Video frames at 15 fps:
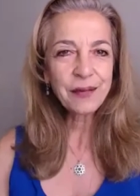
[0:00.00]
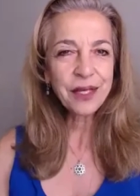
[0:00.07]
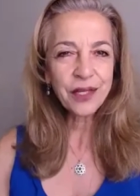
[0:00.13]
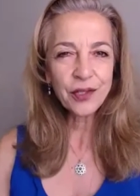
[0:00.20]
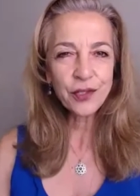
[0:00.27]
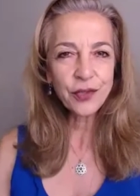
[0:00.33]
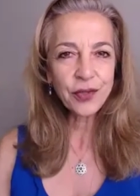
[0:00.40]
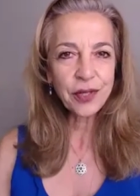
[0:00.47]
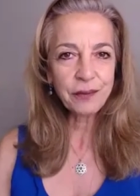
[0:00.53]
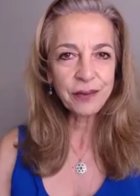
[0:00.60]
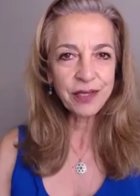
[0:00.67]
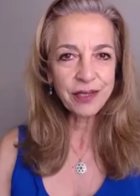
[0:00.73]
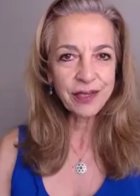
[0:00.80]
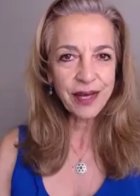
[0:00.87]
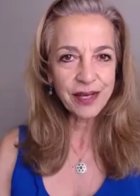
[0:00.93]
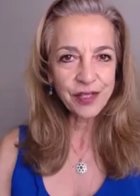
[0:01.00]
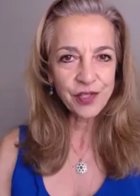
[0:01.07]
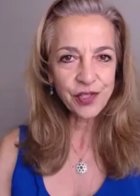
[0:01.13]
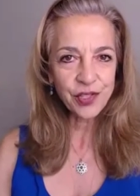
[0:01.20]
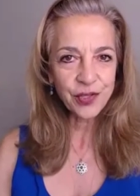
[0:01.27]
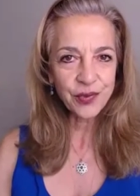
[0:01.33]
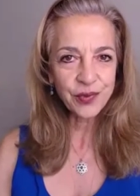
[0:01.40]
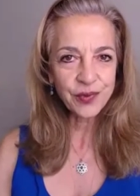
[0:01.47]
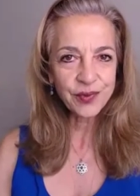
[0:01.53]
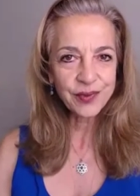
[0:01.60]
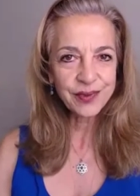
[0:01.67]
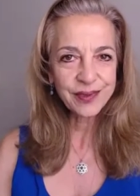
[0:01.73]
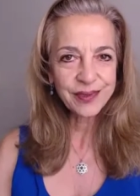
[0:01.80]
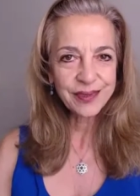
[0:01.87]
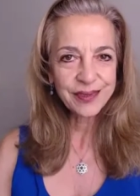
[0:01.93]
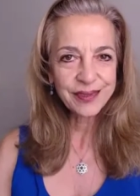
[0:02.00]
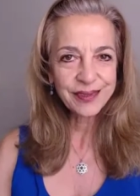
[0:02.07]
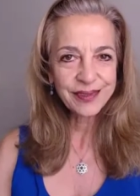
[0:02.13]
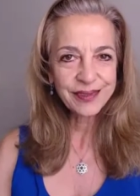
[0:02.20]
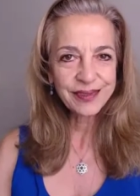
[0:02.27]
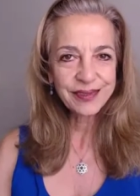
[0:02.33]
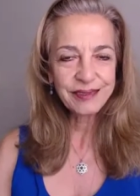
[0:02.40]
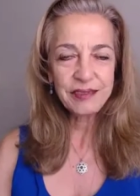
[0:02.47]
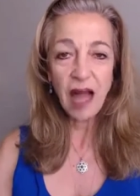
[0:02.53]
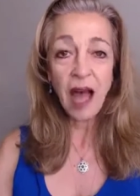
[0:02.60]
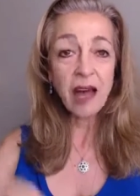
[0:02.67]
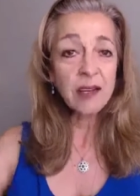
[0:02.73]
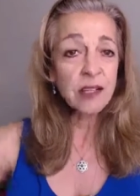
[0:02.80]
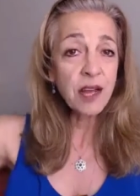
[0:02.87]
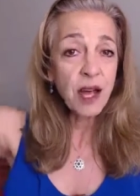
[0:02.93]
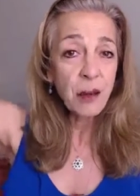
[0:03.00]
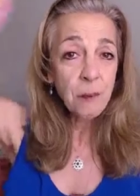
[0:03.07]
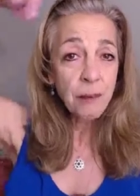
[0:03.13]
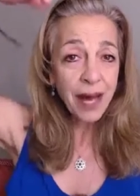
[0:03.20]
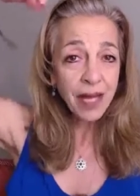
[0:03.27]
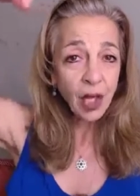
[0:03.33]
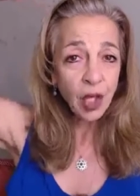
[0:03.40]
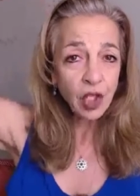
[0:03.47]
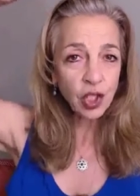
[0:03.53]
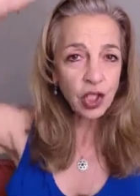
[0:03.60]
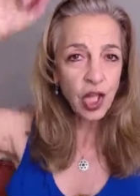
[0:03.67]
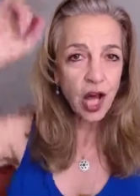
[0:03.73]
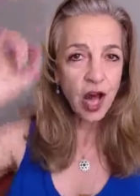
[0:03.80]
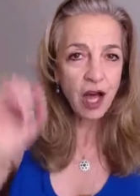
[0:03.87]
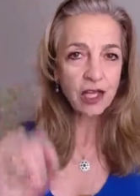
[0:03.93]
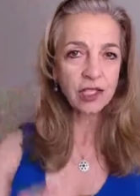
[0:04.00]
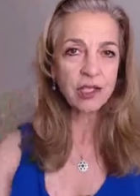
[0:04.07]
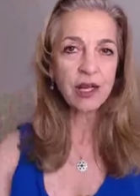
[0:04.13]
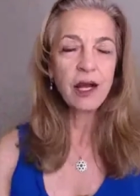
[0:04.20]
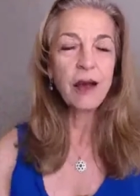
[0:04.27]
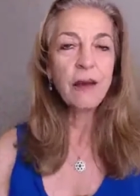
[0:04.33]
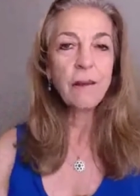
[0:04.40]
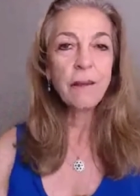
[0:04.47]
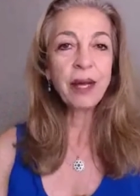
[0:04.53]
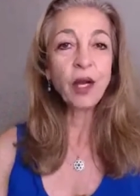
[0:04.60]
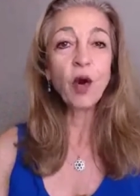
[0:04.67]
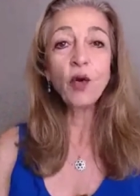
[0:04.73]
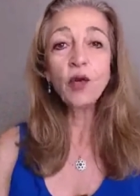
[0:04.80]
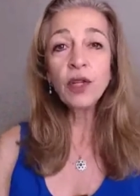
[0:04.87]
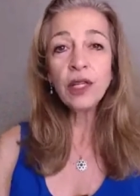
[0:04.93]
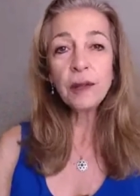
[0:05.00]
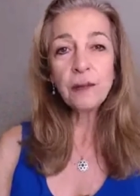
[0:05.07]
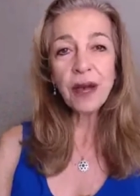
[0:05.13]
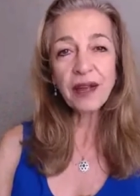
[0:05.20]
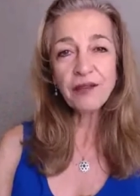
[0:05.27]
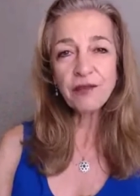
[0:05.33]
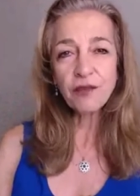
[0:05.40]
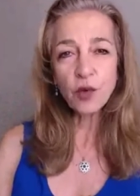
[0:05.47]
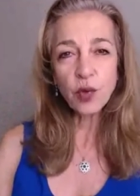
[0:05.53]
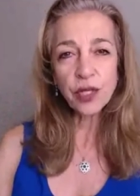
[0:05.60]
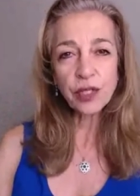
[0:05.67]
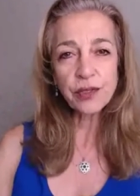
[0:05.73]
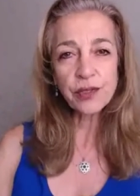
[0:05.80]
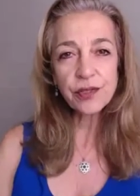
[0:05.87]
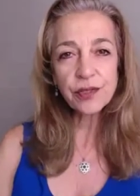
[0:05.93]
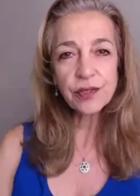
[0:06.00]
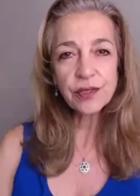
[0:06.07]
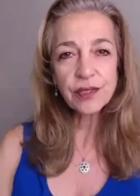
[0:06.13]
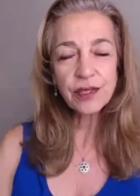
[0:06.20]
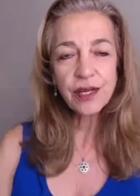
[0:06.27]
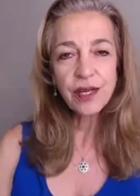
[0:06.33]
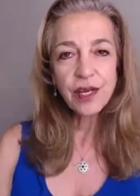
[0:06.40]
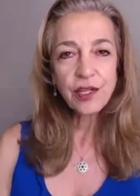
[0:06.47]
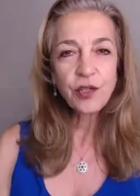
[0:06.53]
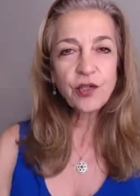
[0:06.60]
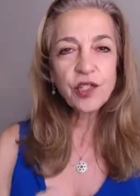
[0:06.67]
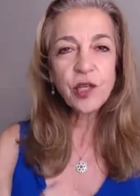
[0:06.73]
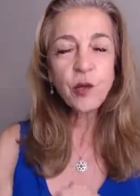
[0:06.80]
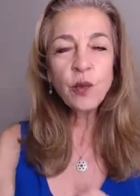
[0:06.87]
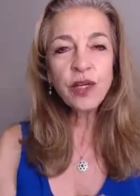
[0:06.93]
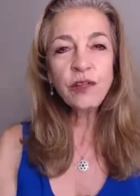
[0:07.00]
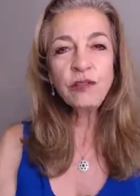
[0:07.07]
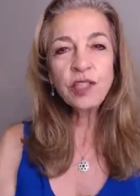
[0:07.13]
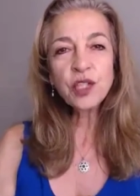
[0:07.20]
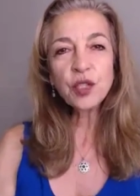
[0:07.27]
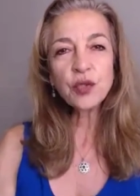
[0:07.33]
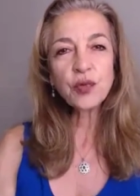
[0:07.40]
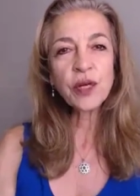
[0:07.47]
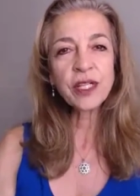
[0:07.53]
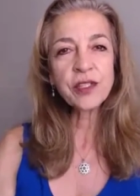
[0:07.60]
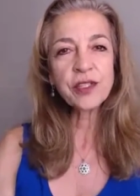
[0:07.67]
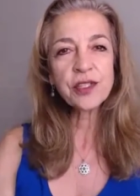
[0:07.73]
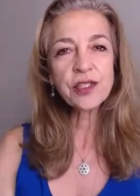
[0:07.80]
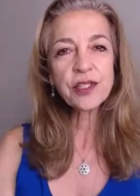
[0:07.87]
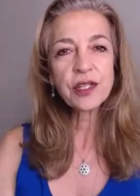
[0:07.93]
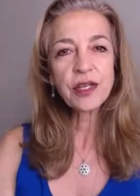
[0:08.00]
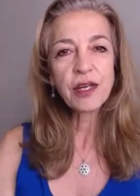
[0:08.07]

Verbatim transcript: I'm here to hypnotize you, not by a clog, but only my voice. You see, one of the tricks